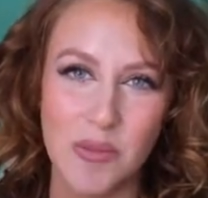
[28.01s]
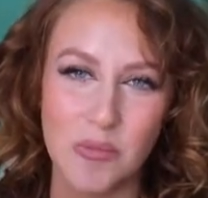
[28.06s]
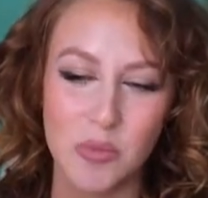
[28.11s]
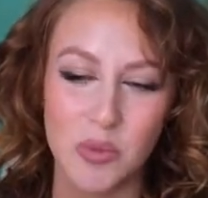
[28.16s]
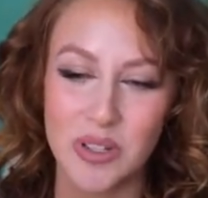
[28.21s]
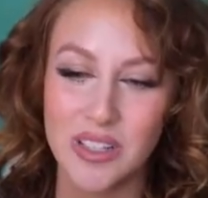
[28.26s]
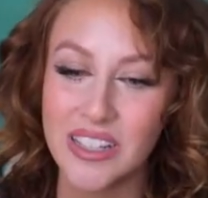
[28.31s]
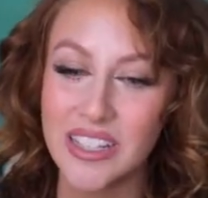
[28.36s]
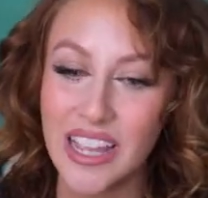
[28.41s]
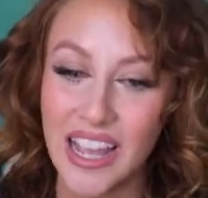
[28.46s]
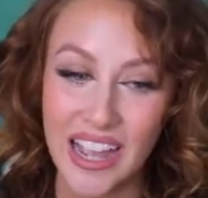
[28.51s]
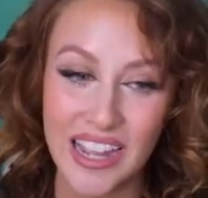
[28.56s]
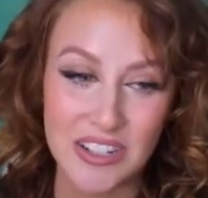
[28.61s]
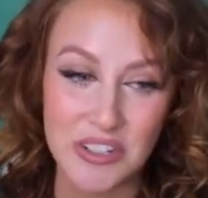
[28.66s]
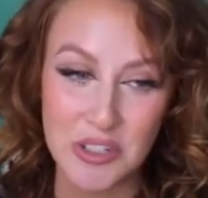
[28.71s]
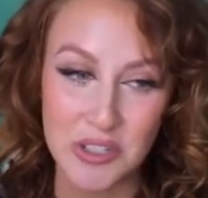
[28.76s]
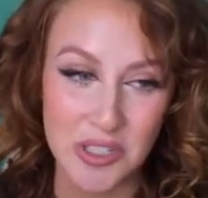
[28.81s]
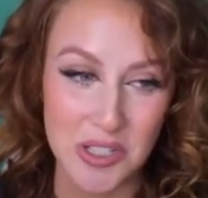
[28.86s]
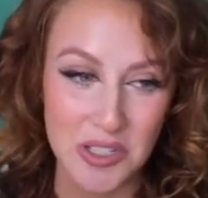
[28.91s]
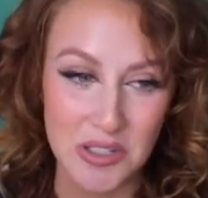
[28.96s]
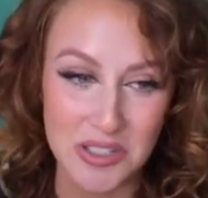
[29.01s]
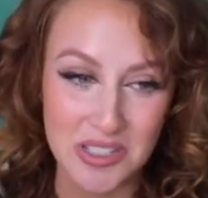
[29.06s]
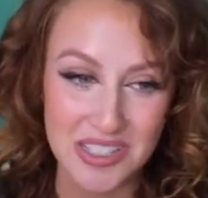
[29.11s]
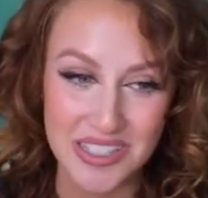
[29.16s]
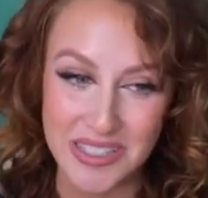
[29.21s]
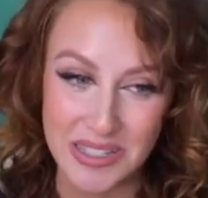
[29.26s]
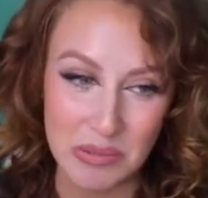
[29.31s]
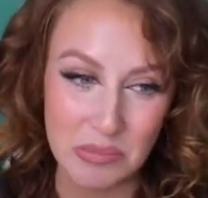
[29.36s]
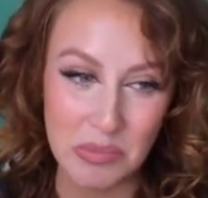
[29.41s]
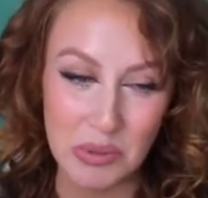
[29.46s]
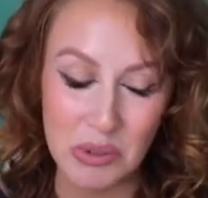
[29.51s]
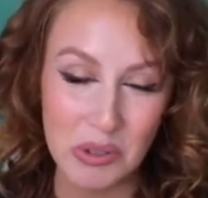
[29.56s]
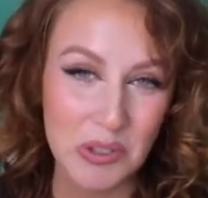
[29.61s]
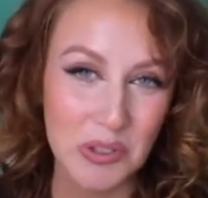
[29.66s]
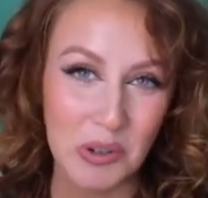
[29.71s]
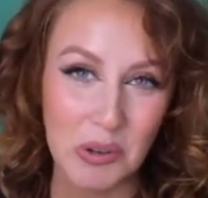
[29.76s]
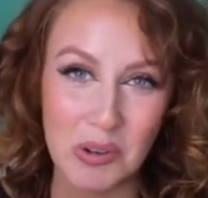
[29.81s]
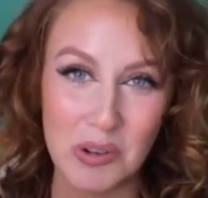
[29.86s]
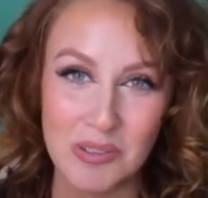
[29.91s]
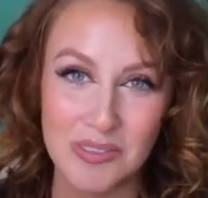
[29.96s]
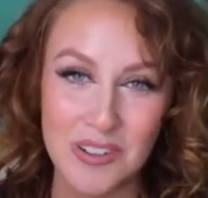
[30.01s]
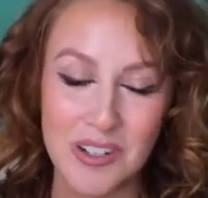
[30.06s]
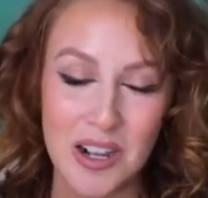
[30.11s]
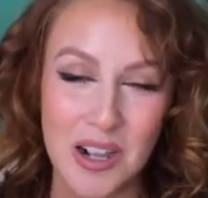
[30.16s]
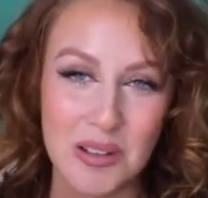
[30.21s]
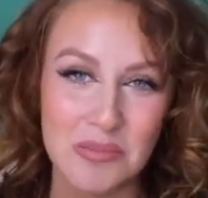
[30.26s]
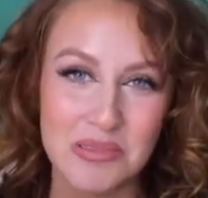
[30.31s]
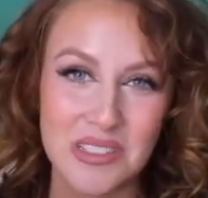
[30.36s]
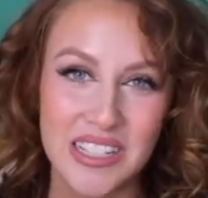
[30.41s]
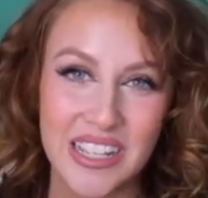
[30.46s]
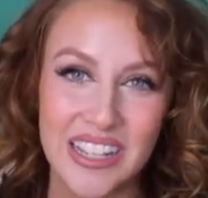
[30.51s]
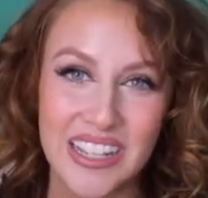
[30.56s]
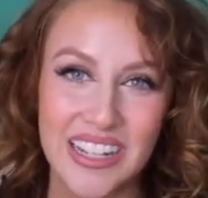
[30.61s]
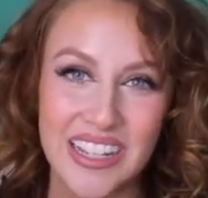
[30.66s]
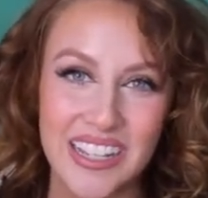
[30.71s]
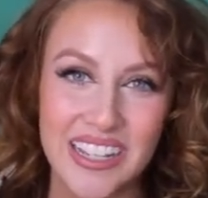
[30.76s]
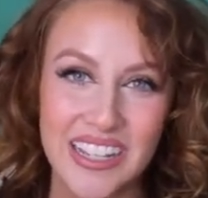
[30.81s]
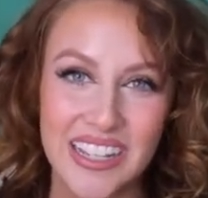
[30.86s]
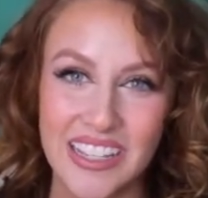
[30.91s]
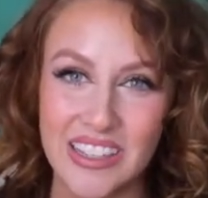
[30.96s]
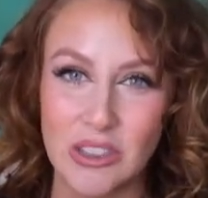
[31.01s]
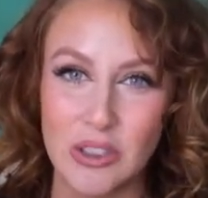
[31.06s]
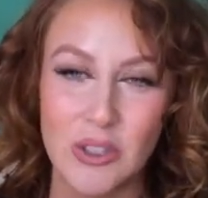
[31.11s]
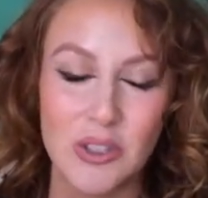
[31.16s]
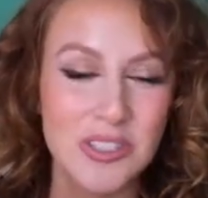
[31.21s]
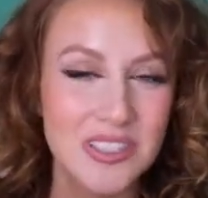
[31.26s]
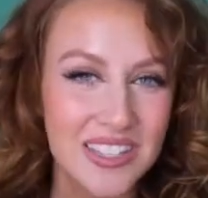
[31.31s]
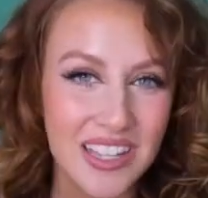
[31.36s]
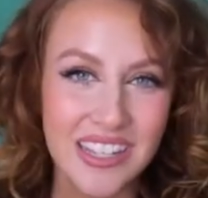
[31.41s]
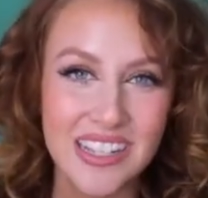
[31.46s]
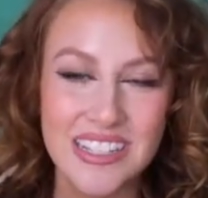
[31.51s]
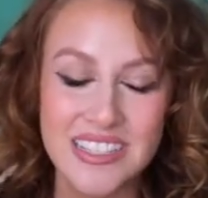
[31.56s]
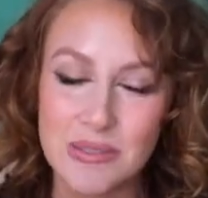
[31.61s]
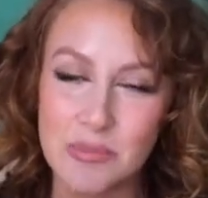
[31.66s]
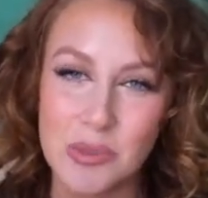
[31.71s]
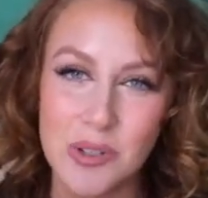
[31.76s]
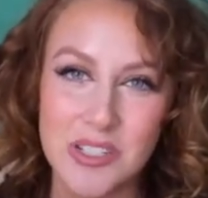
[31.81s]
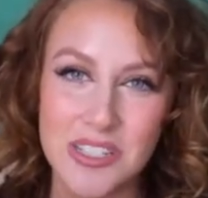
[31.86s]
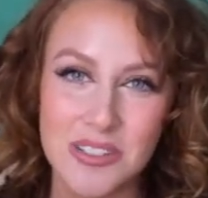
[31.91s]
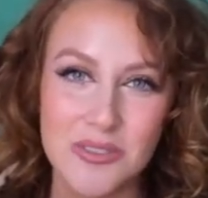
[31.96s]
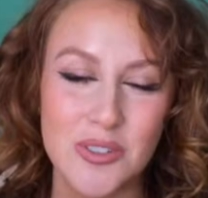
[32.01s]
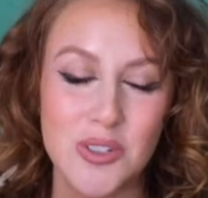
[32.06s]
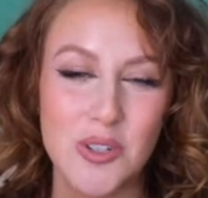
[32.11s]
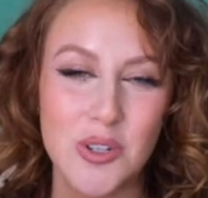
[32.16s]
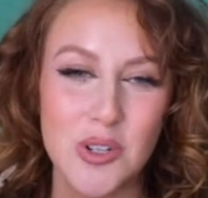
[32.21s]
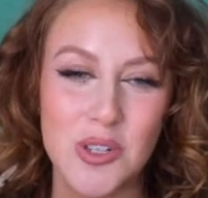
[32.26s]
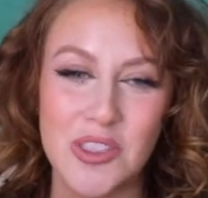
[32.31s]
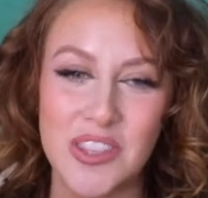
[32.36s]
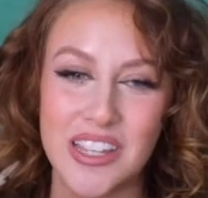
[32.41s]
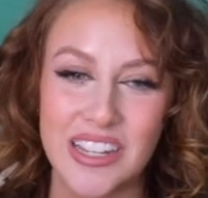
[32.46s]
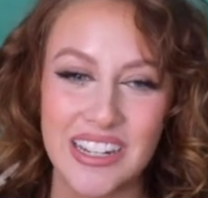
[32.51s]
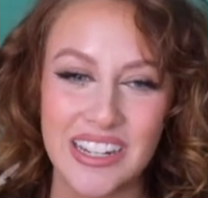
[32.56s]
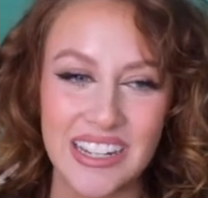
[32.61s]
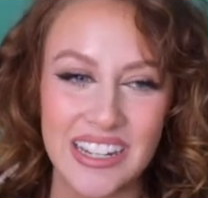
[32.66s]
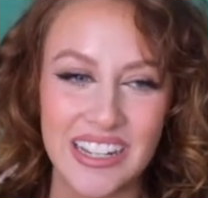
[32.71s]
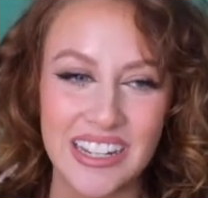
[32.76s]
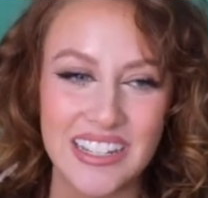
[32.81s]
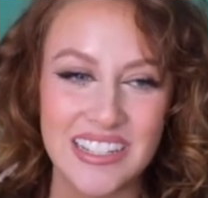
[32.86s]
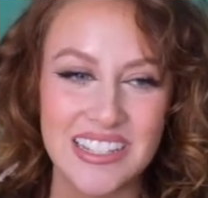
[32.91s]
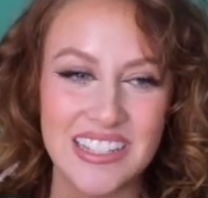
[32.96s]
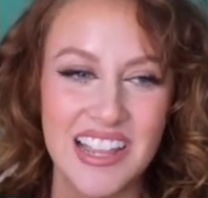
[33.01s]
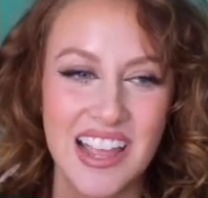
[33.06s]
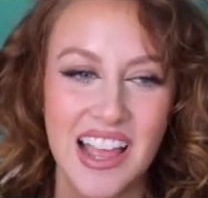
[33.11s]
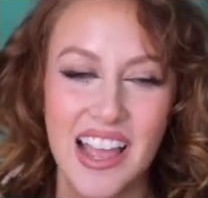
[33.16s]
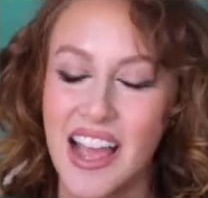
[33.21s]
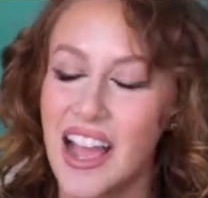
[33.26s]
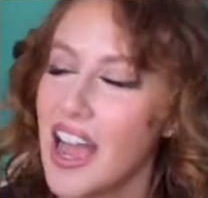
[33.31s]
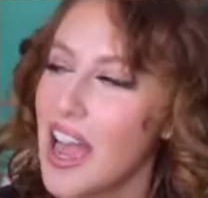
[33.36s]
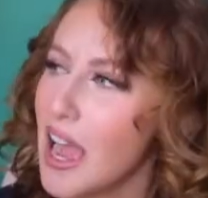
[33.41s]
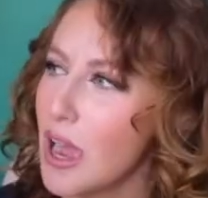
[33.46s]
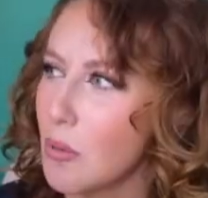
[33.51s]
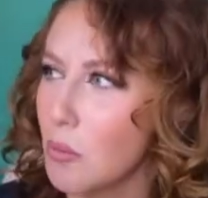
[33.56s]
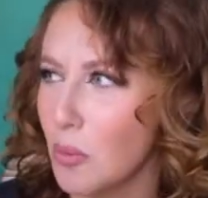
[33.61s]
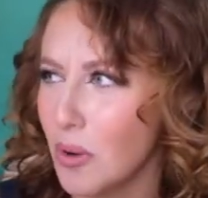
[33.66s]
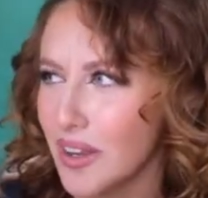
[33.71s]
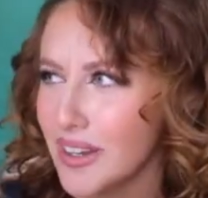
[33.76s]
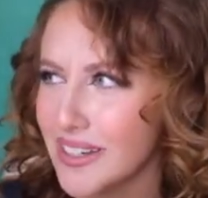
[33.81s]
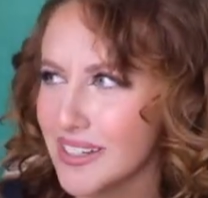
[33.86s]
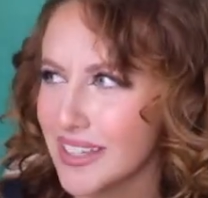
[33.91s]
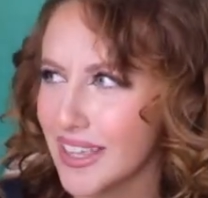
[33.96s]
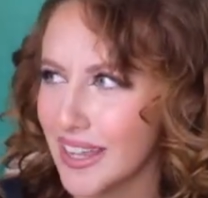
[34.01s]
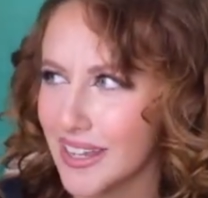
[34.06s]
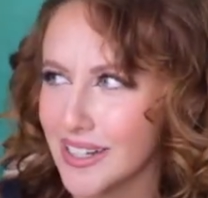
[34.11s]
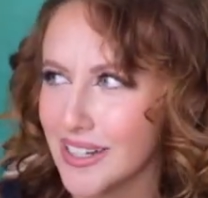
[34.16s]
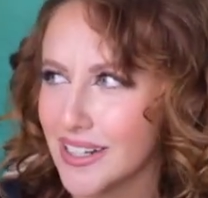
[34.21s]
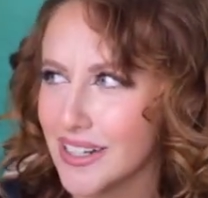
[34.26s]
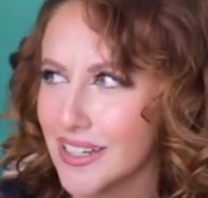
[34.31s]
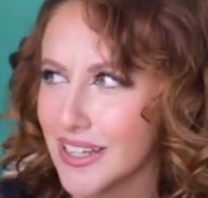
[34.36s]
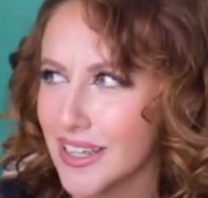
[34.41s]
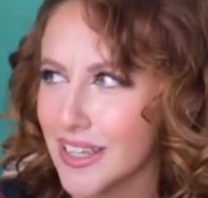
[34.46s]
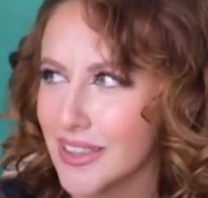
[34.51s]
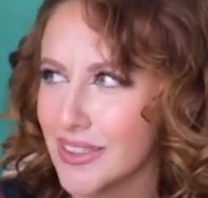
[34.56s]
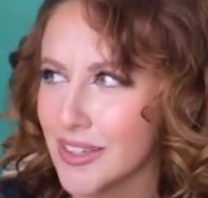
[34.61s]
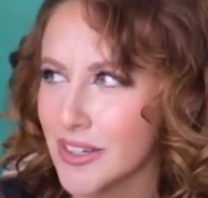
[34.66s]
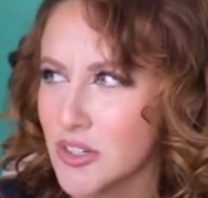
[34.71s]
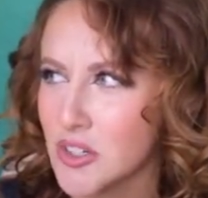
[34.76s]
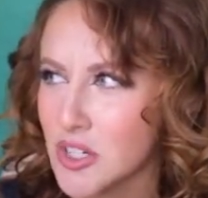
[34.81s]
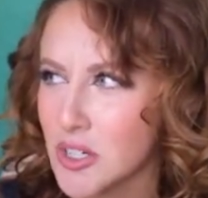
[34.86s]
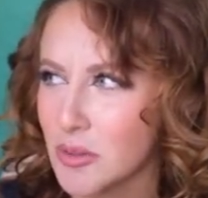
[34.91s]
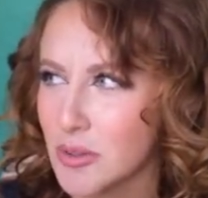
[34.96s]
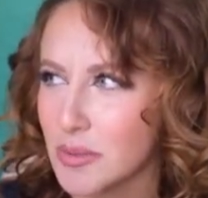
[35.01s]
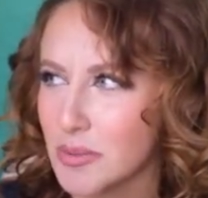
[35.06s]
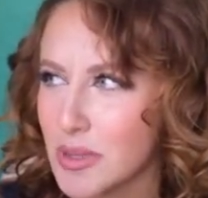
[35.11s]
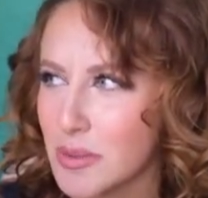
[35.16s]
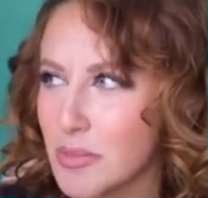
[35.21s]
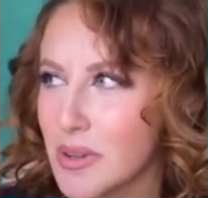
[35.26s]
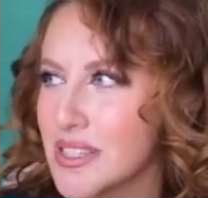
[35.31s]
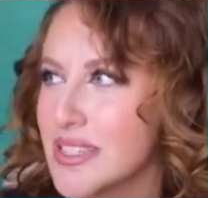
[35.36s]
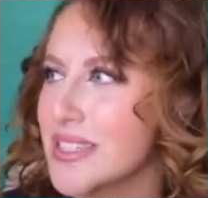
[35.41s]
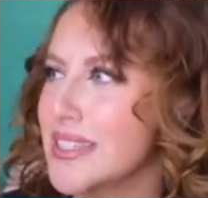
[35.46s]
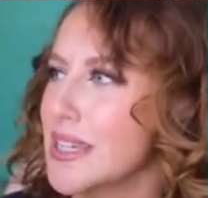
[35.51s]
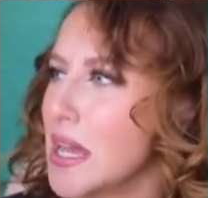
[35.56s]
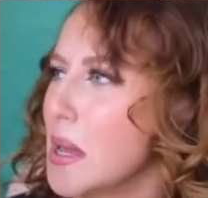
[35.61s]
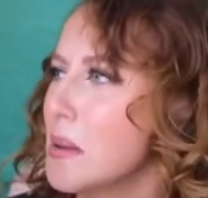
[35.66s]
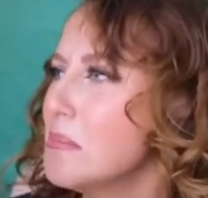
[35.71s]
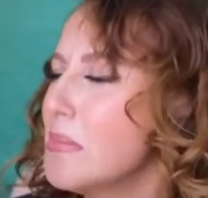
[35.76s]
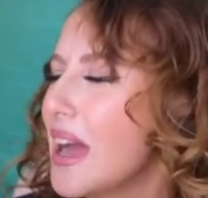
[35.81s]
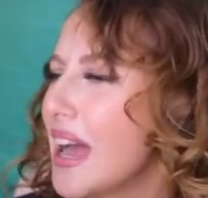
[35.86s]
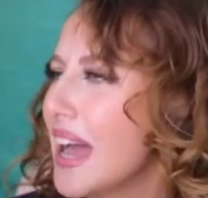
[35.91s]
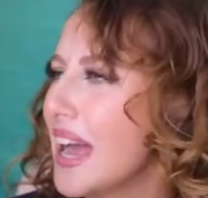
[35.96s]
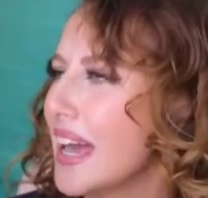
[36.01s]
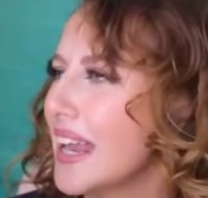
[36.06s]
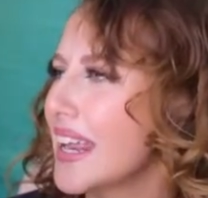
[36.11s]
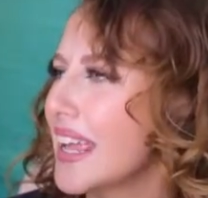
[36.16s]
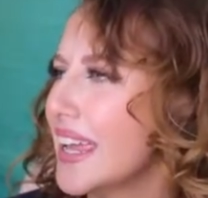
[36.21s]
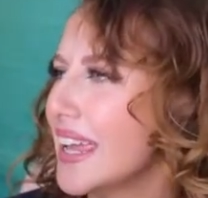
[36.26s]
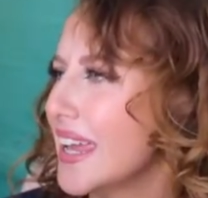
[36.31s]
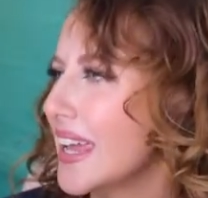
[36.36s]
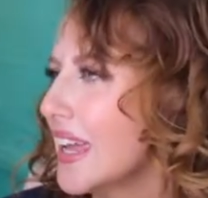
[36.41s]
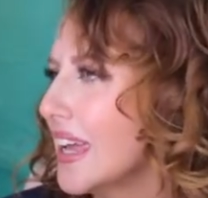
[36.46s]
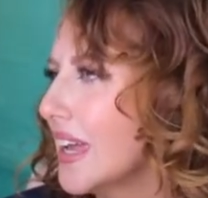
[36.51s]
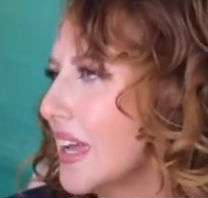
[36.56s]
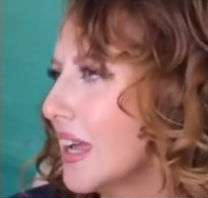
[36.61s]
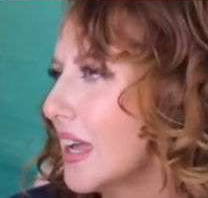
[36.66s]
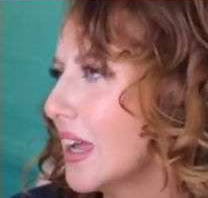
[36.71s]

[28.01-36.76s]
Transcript: Really actually simple, don't overcomplicate it. It looks like it's more difficult than it is. I wanted Katie to get in the intro with me, but somebody